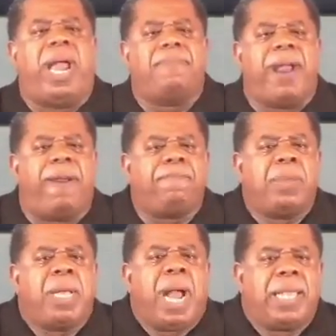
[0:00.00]
Amen.
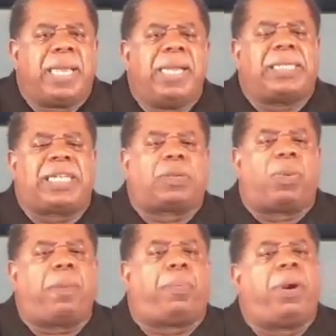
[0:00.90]
And then he says,
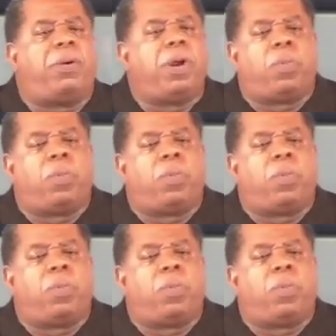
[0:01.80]
"What? Put on